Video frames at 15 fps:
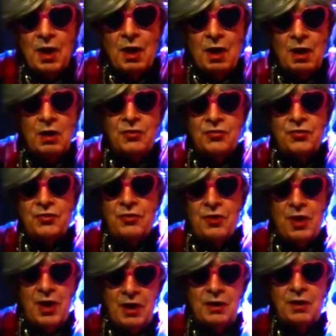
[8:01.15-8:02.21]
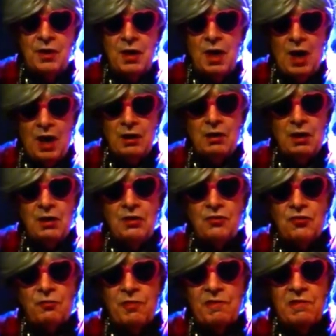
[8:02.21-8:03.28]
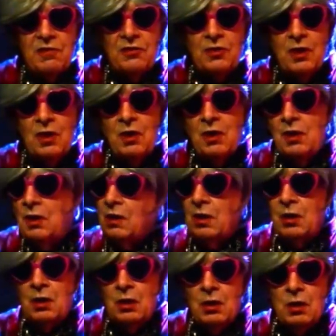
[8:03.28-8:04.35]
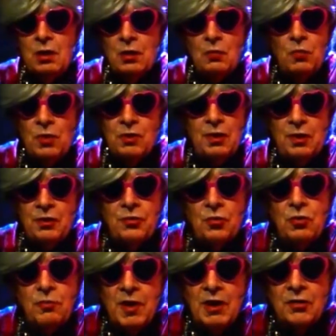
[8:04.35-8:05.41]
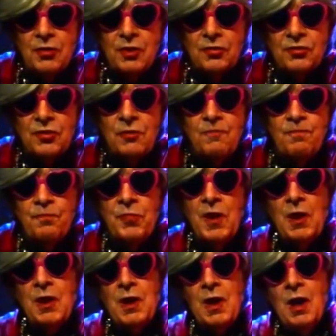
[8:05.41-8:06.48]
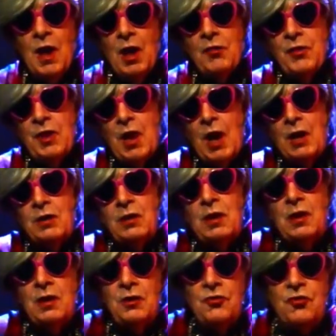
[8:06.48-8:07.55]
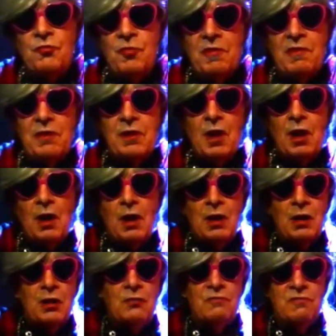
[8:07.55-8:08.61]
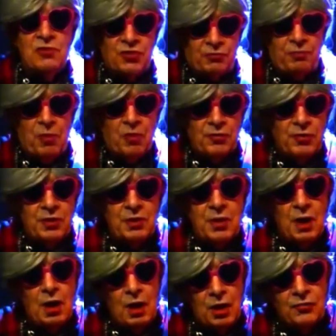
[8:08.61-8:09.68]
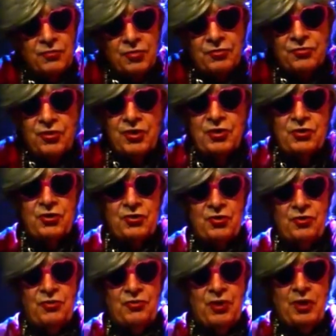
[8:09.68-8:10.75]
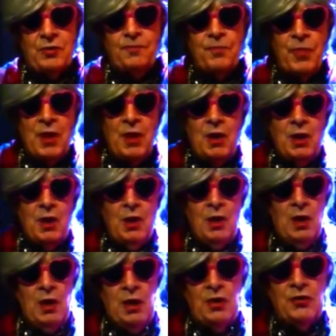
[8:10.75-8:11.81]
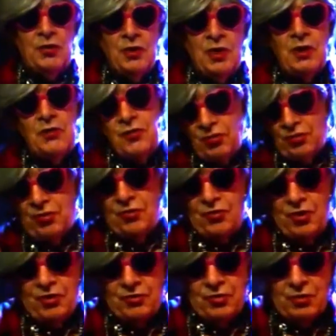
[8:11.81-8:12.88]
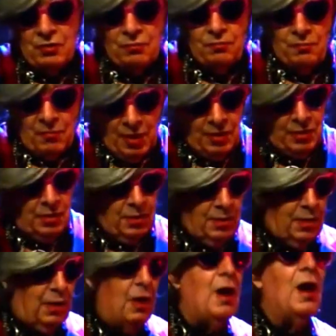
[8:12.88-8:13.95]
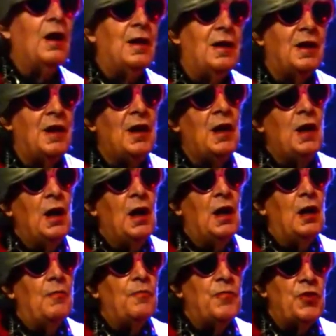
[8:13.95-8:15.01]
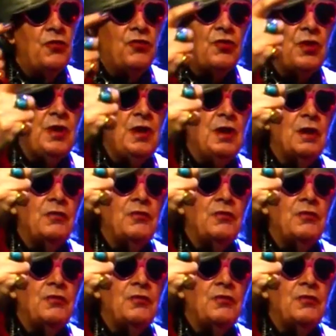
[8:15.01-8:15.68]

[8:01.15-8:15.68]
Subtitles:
asked the head unclean spirit, "What can I do about this?" And the unclean spirit responded, answered Jesus and said, here's a suggestion, mate, you know. You see,